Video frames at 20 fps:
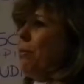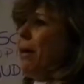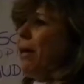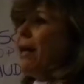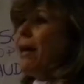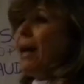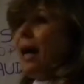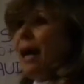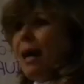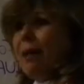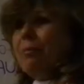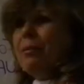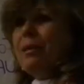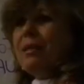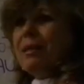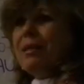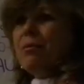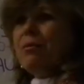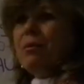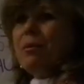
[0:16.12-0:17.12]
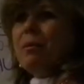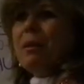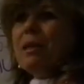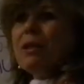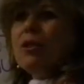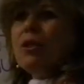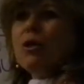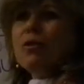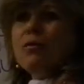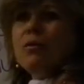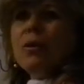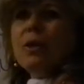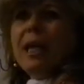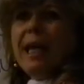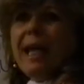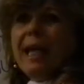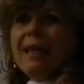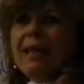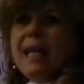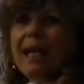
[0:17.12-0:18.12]
by Capes. We must not
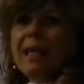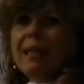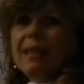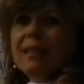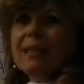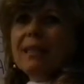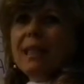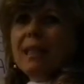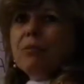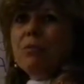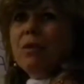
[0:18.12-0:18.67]
forget that, and